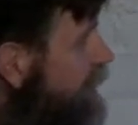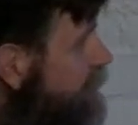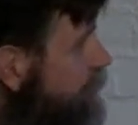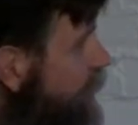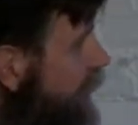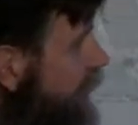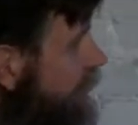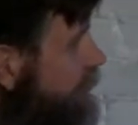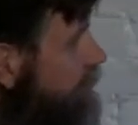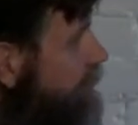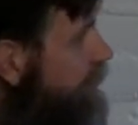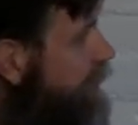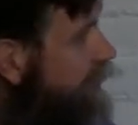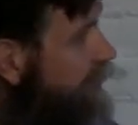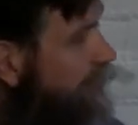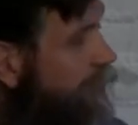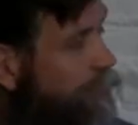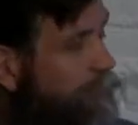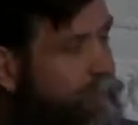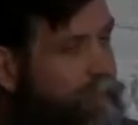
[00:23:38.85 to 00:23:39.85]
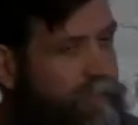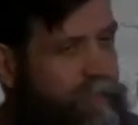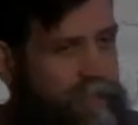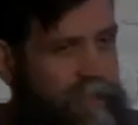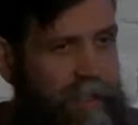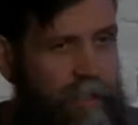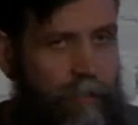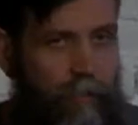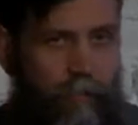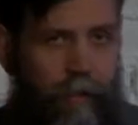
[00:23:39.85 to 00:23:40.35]
but
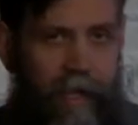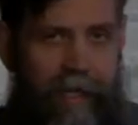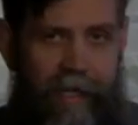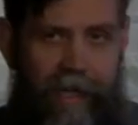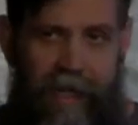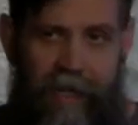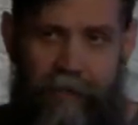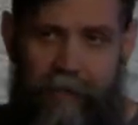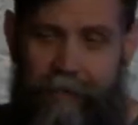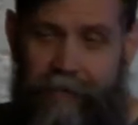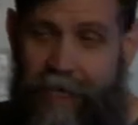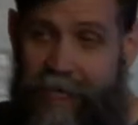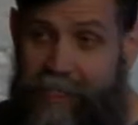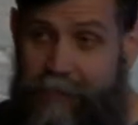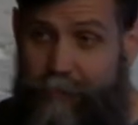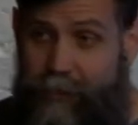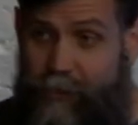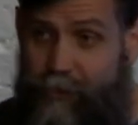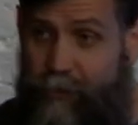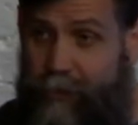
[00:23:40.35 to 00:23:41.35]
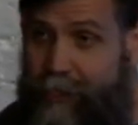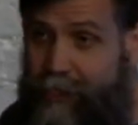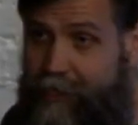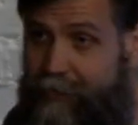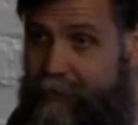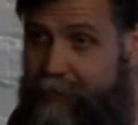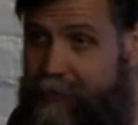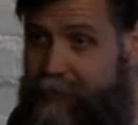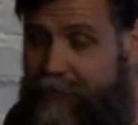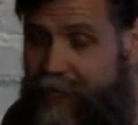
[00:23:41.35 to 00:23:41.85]
still right now the vast majority
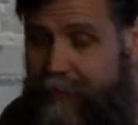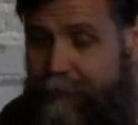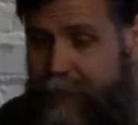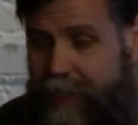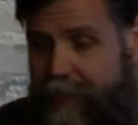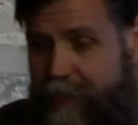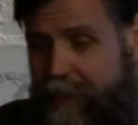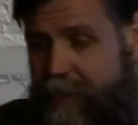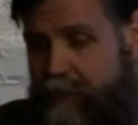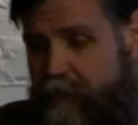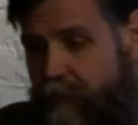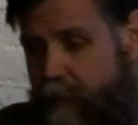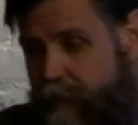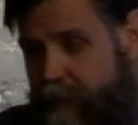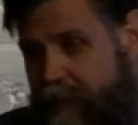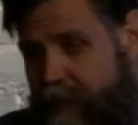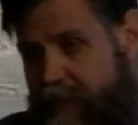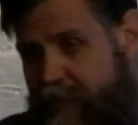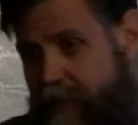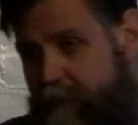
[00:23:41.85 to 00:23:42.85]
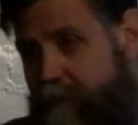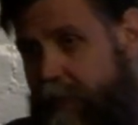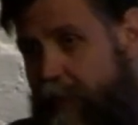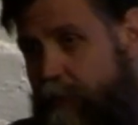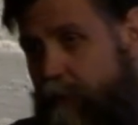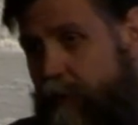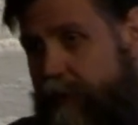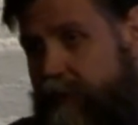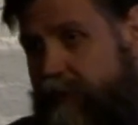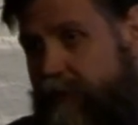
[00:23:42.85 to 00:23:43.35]
of those IPs are only seen by
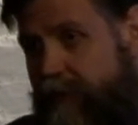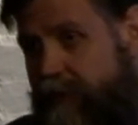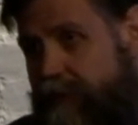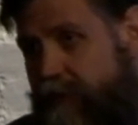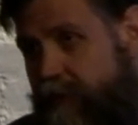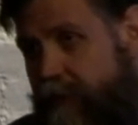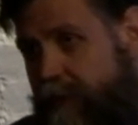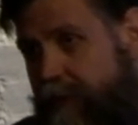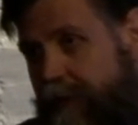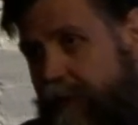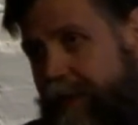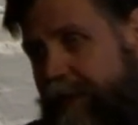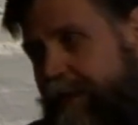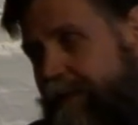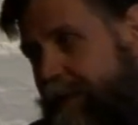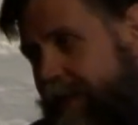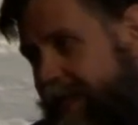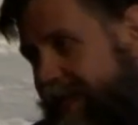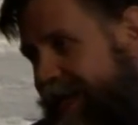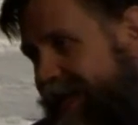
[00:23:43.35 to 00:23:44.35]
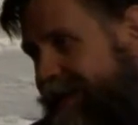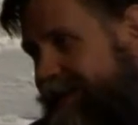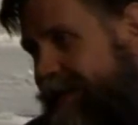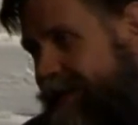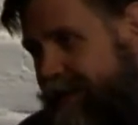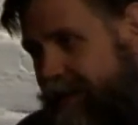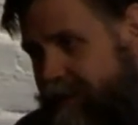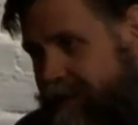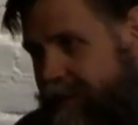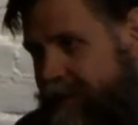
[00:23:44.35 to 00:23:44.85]
one sensor. But again,
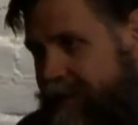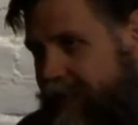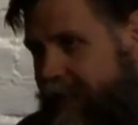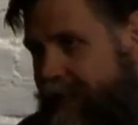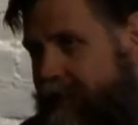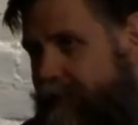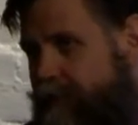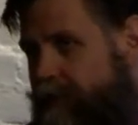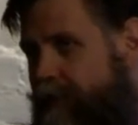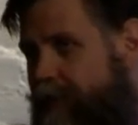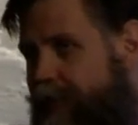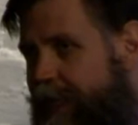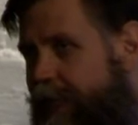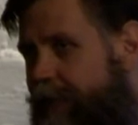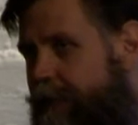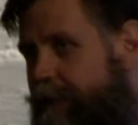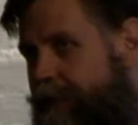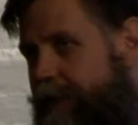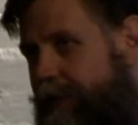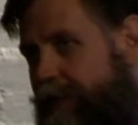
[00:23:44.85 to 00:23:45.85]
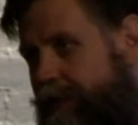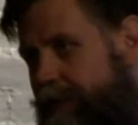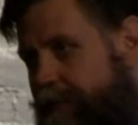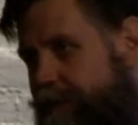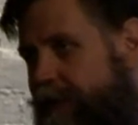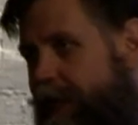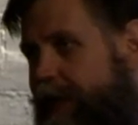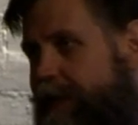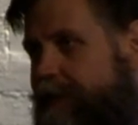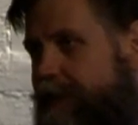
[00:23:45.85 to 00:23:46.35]
that doesn't take into account the
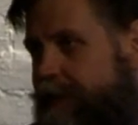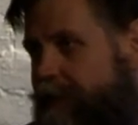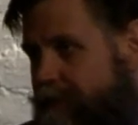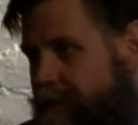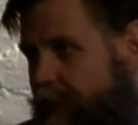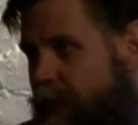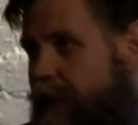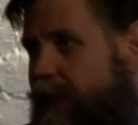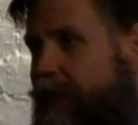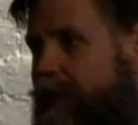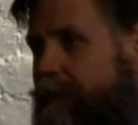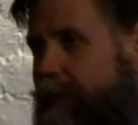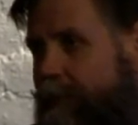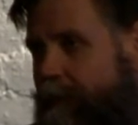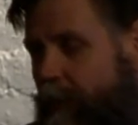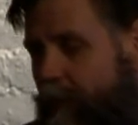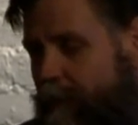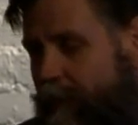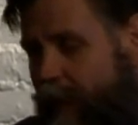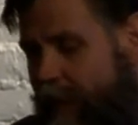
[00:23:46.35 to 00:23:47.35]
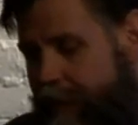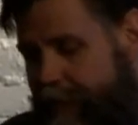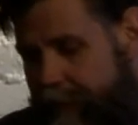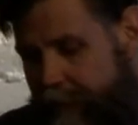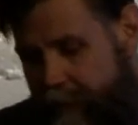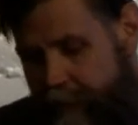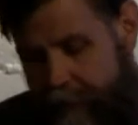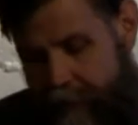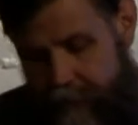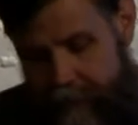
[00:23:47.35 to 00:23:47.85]
fact that a lot of people are
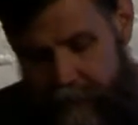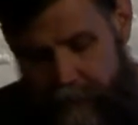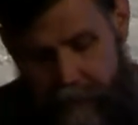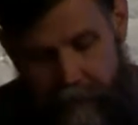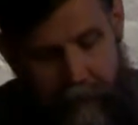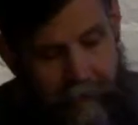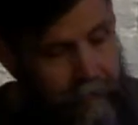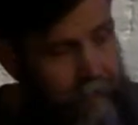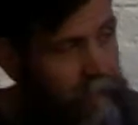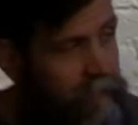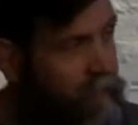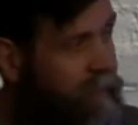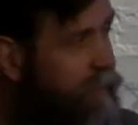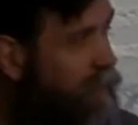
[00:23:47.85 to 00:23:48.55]
blocking on this stuff.